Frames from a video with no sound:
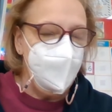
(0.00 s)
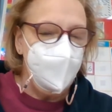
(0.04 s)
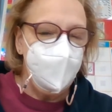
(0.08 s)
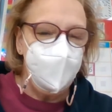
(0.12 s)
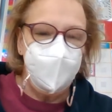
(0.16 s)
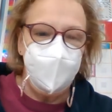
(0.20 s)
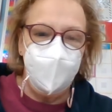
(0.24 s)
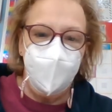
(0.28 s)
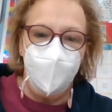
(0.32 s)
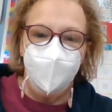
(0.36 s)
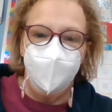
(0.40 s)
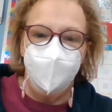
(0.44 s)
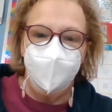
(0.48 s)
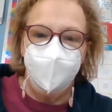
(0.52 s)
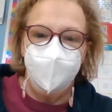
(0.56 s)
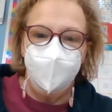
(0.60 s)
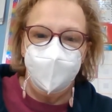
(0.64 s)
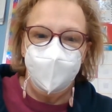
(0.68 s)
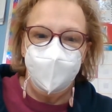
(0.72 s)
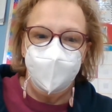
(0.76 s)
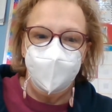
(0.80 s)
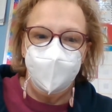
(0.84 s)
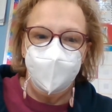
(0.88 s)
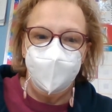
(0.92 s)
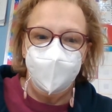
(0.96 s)
So,
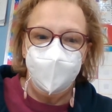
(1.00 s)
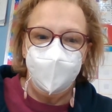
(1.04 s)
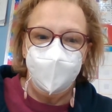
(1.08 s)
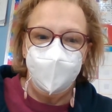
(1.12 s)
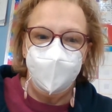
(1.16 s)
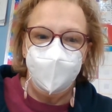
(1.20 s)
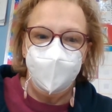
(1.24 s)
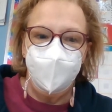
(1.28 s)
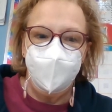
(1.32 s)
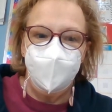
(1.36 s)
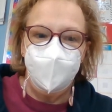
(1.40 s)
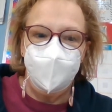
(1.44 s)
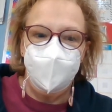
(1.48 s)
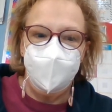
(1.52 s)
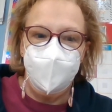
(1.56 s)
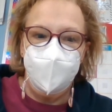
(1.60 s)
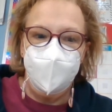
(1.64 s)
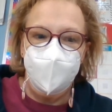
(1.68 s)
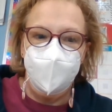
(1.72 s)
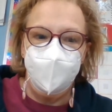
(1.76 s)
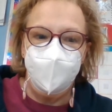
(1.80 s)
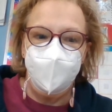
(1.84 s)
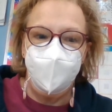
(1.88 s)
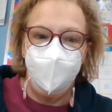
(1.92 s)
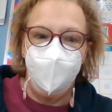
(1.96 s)

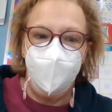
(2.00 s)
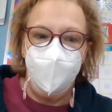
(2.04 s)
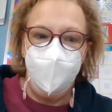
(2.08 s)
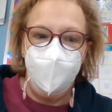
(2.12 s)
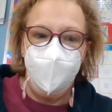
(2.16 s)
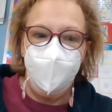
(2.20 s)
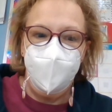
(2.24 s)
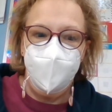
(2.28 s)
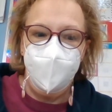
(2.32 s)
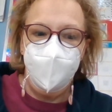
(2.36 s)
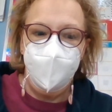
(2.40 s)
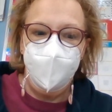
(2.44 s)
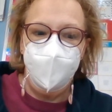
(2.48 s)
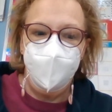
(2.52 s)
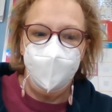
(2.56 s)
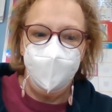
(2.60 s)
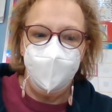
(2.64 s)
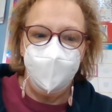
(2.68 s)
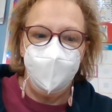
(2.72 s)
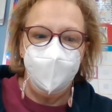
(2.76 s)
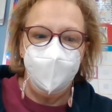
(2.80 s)
today is Friday